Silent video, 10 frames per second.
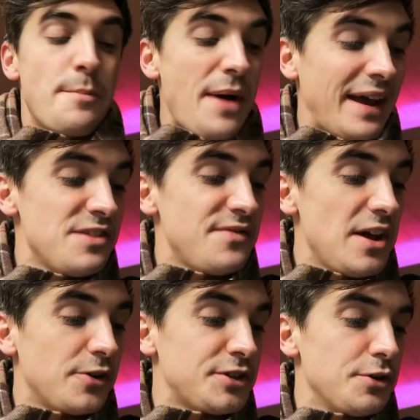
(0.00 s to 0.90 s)
I'm back in the
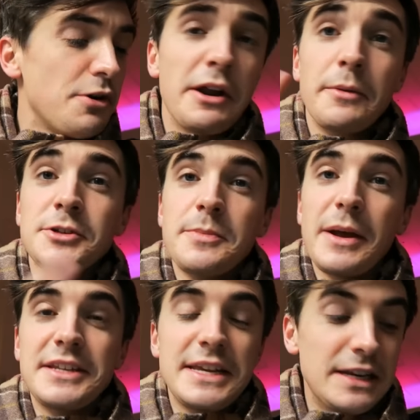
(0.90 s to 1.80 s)
VO studio and I'm just
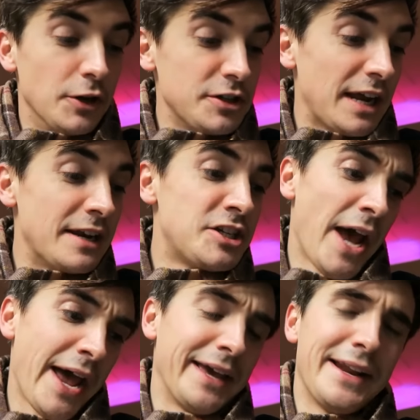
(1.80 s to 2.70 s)
about to eat lunch, and
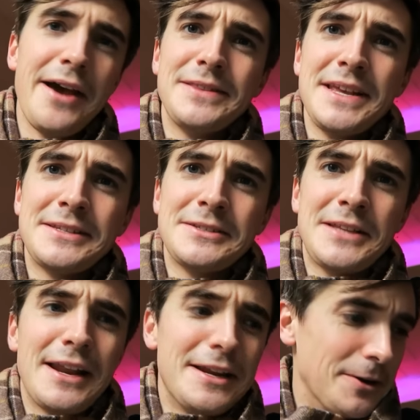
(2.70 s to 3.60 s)
check it out, this
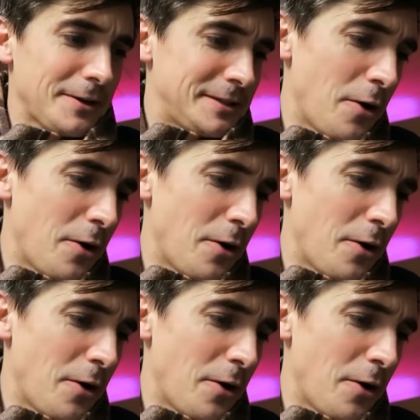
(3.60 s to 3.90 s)
salad looks